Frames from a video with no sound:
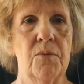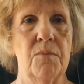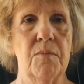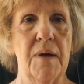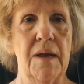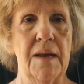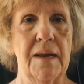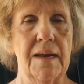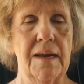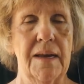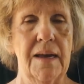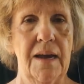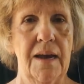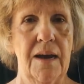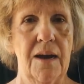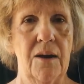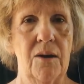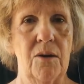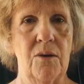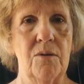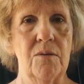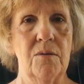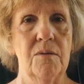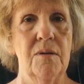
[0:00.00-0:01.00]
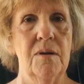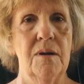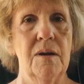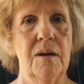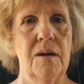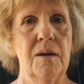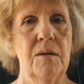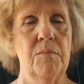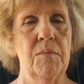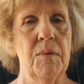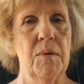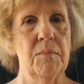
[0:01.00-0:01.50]
Medicare,
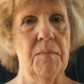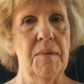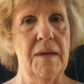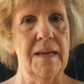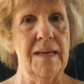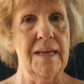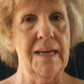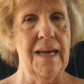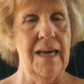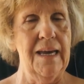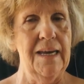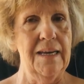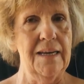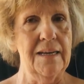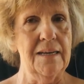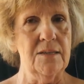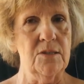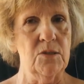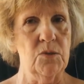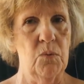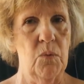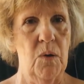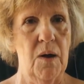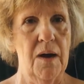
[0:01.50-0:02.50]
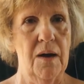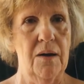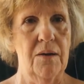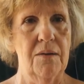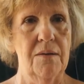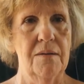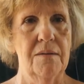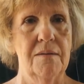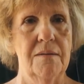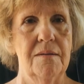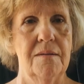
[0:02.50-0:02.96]
but Medicaid as well.